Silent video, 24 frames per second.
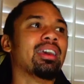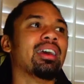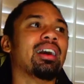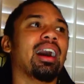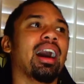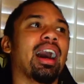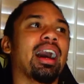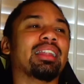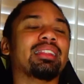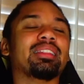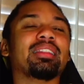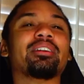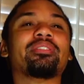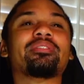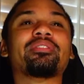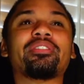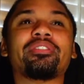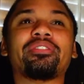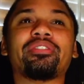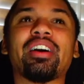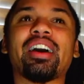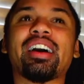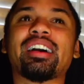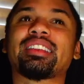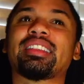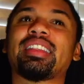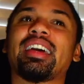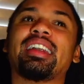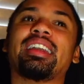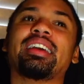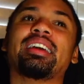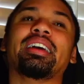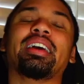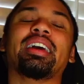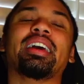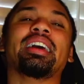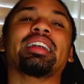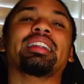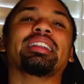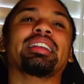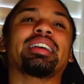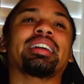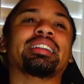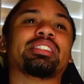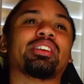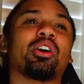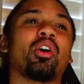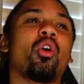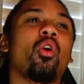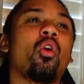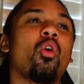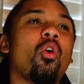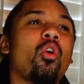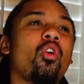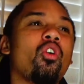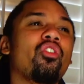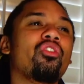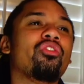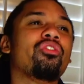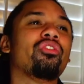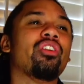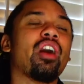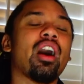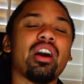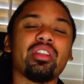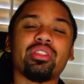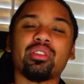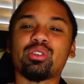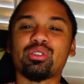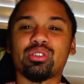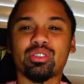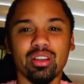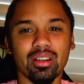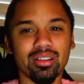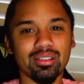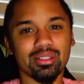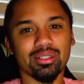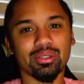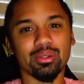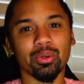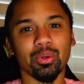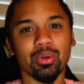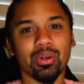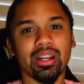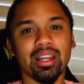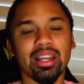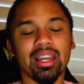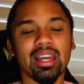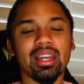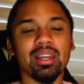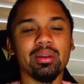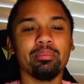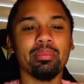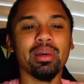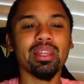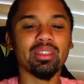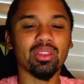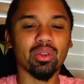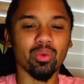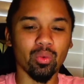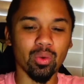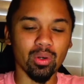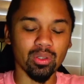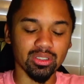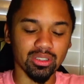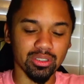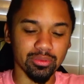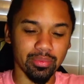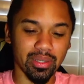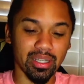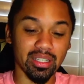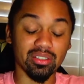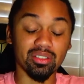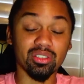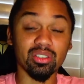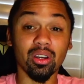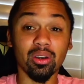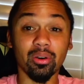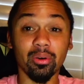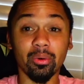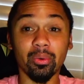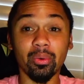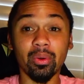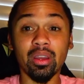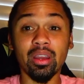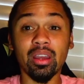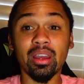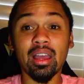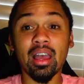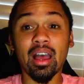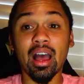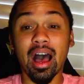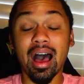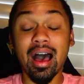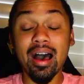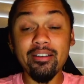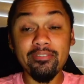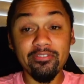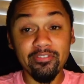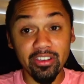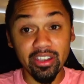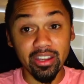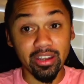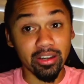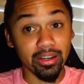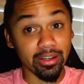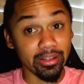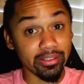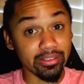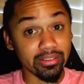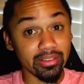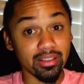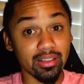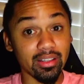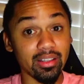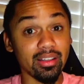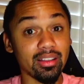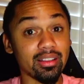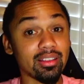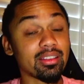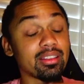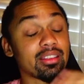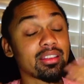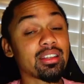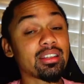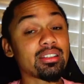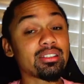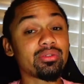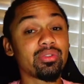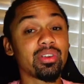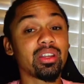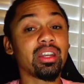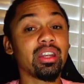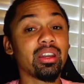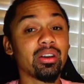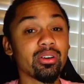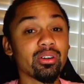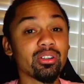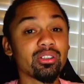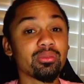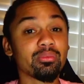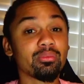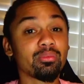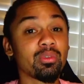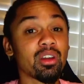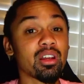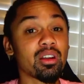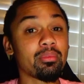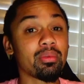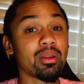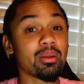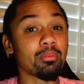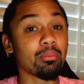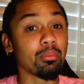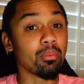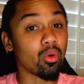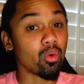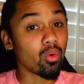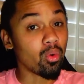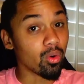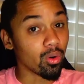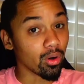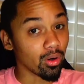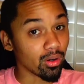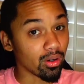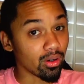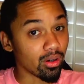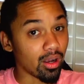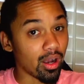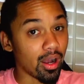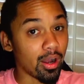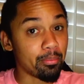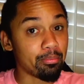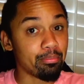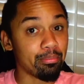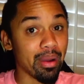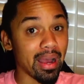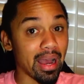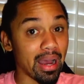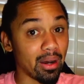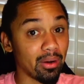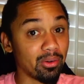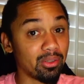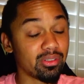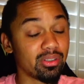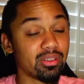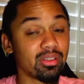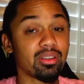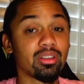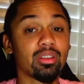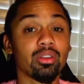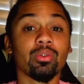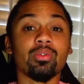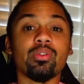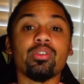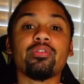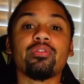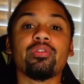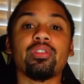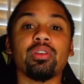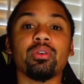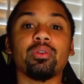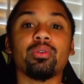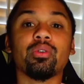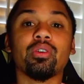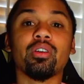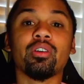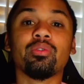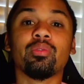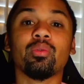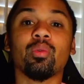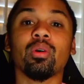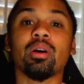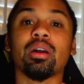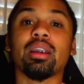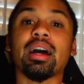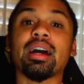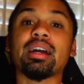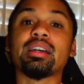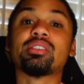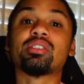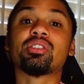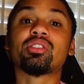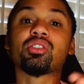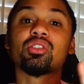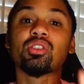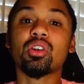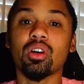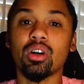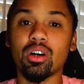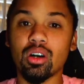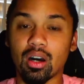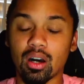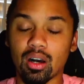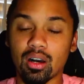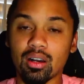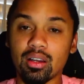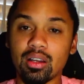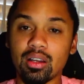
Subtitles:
I love the fact that it's a whole father-son story, and it meant the world to me. So, I figured this video is going to be more about the review of what I saw.